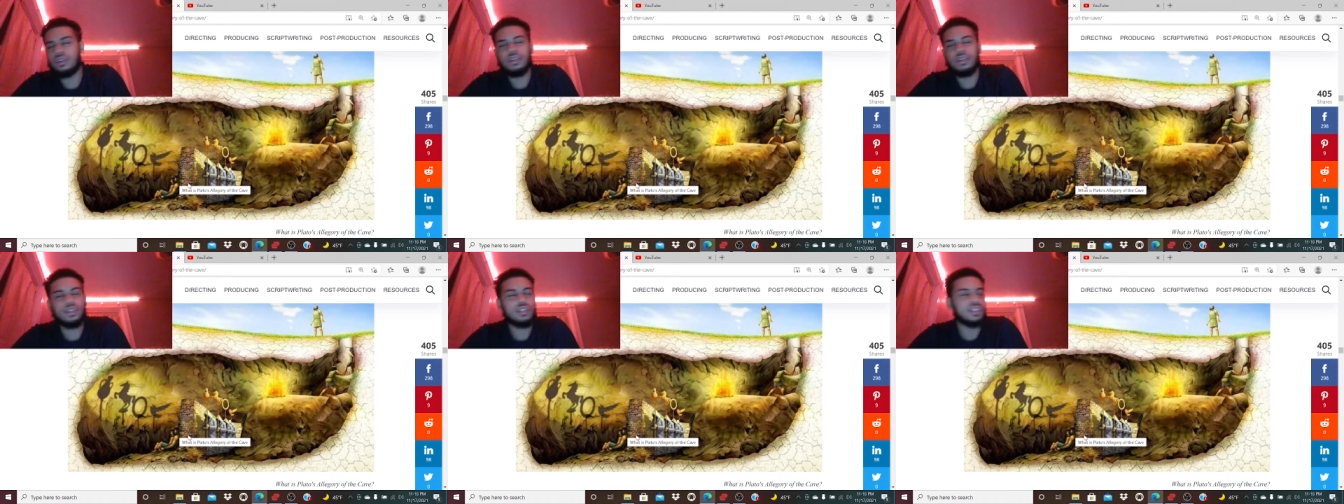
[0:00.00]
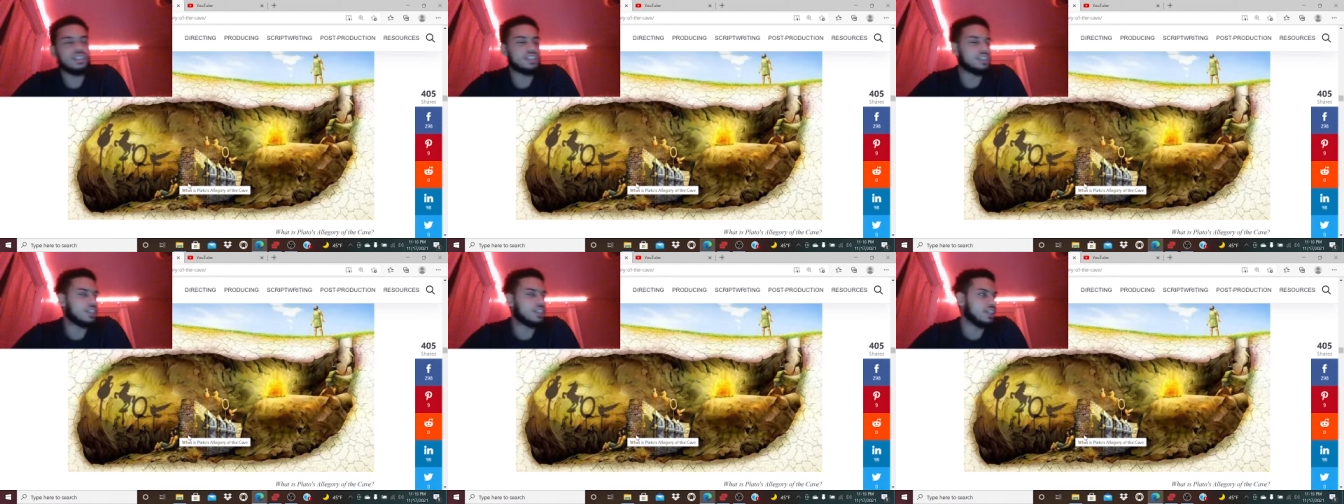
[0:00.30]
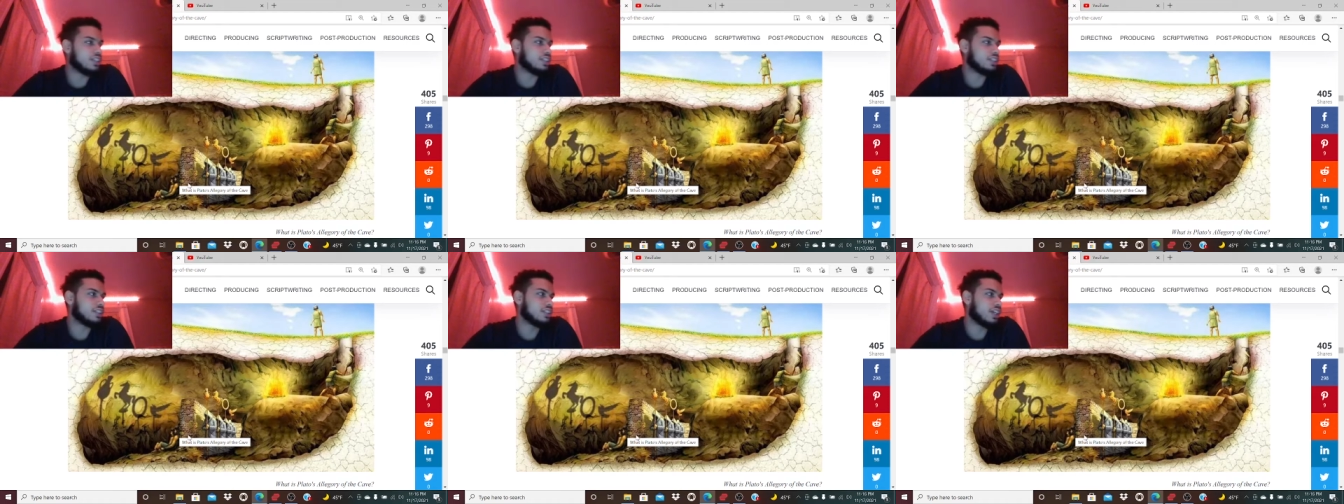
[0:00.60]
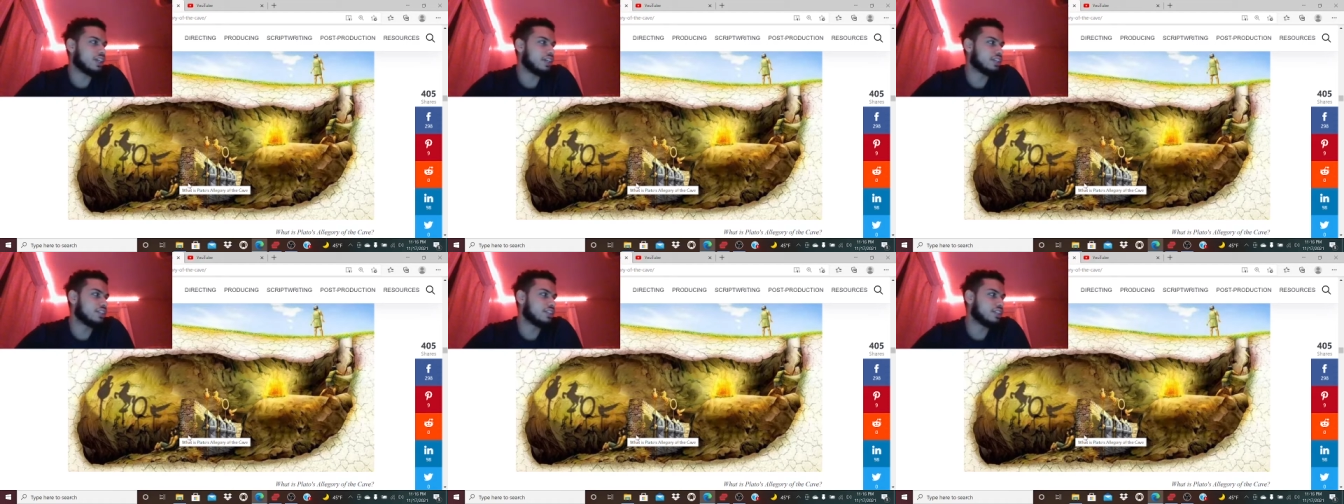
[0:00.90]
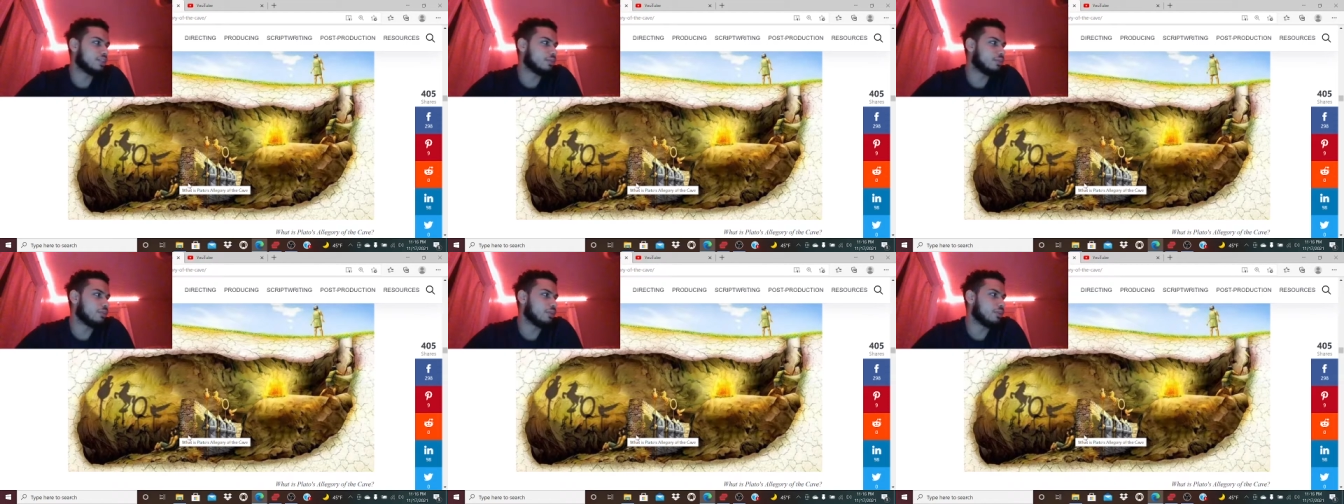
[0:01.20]
He says, Yes, I see
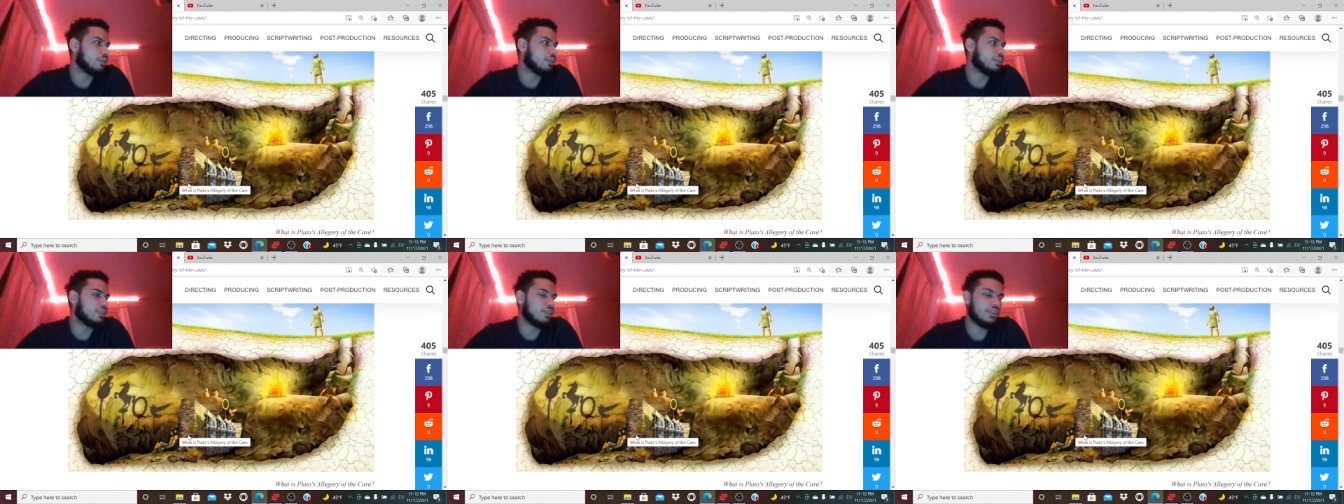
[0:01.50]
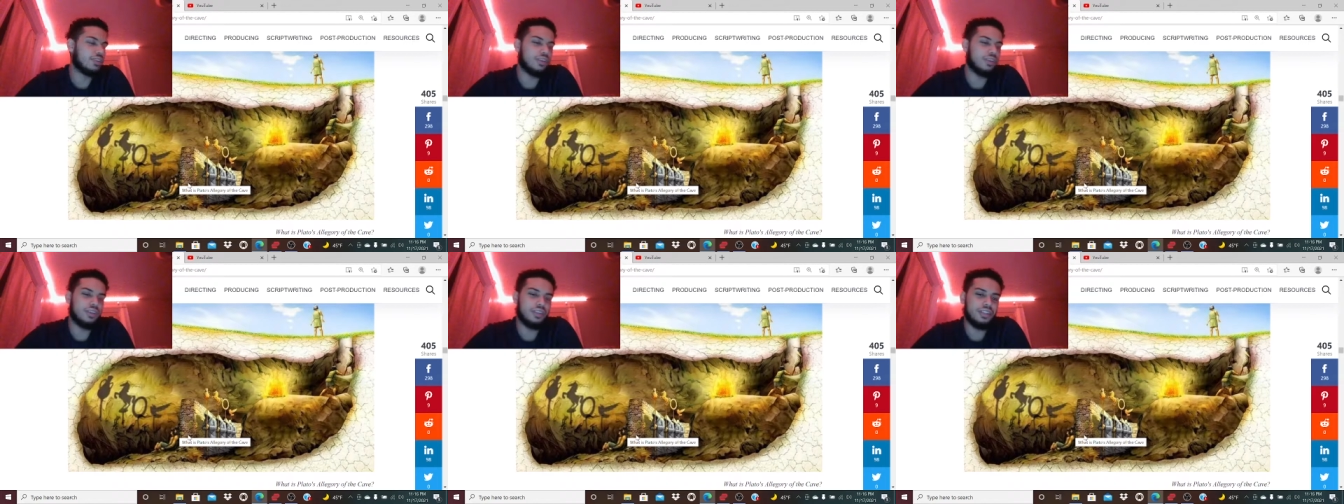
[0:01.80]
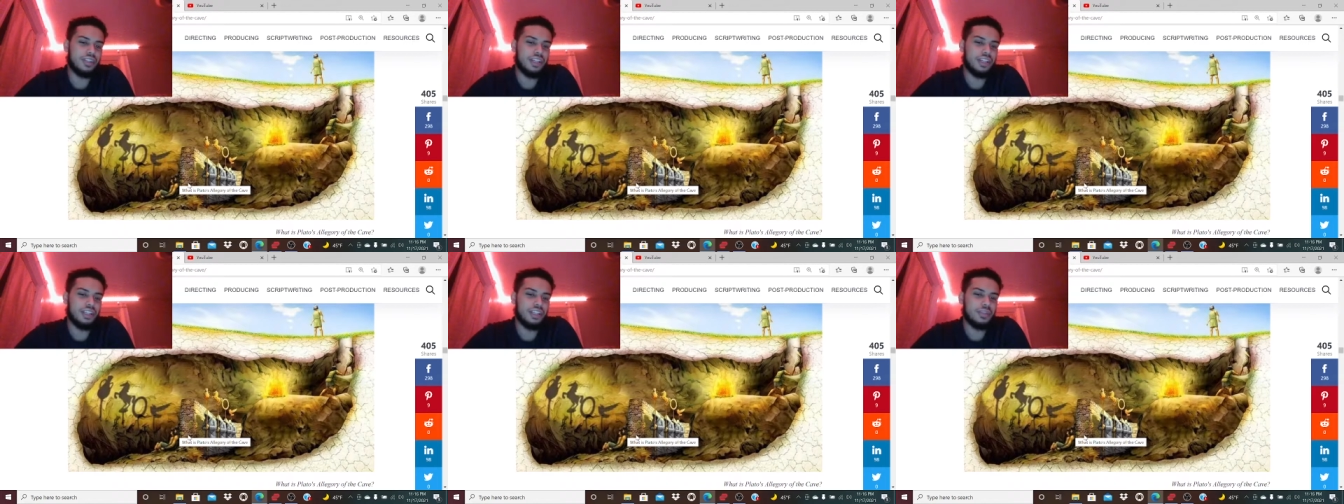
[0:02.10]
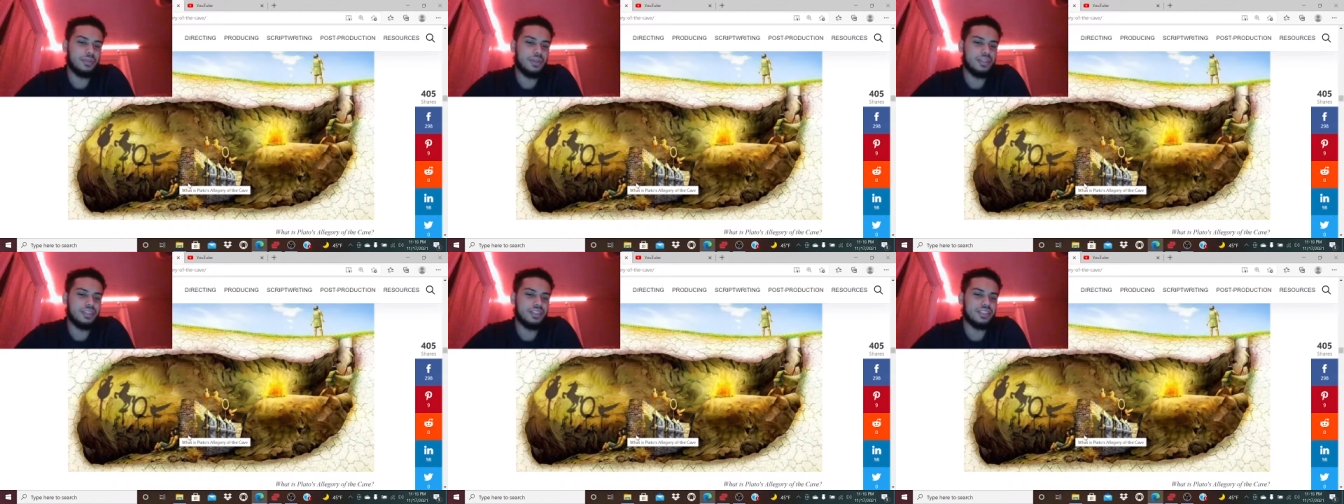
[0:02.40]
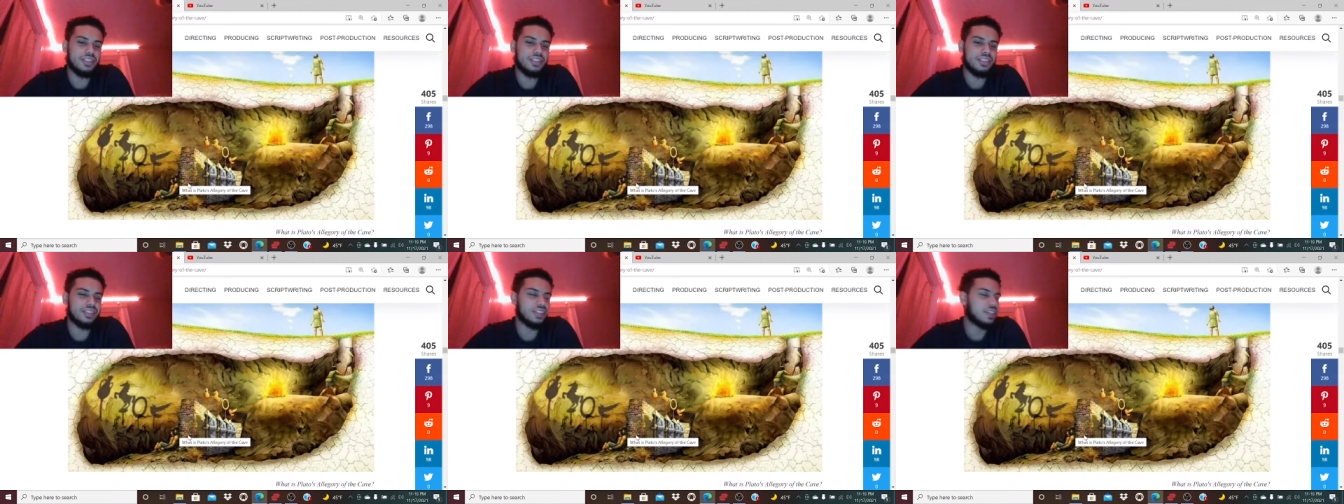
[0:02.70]
the bird on a daily
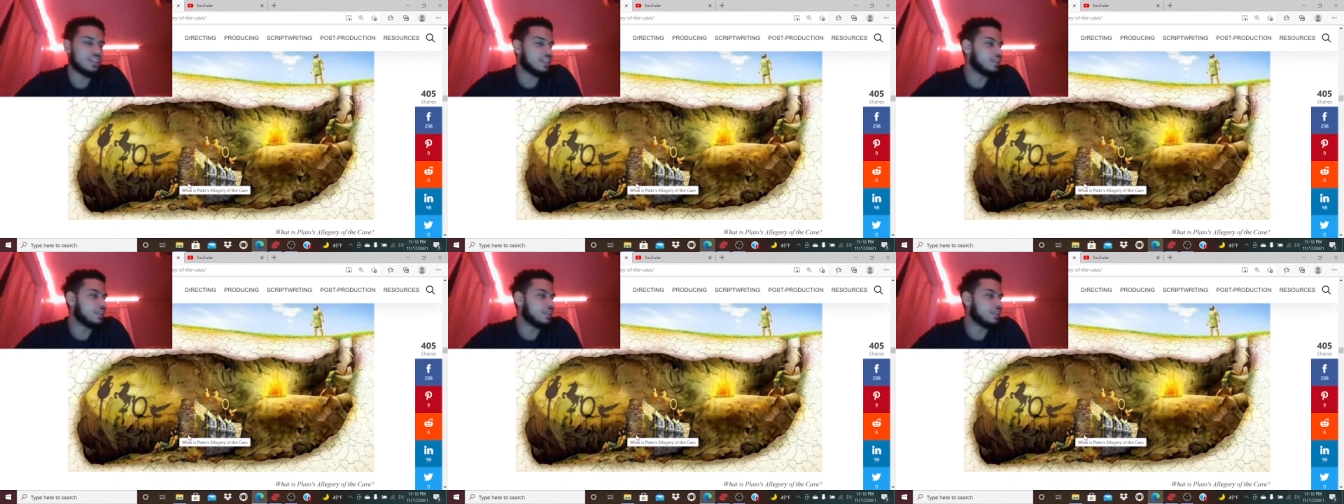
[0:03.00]
basis.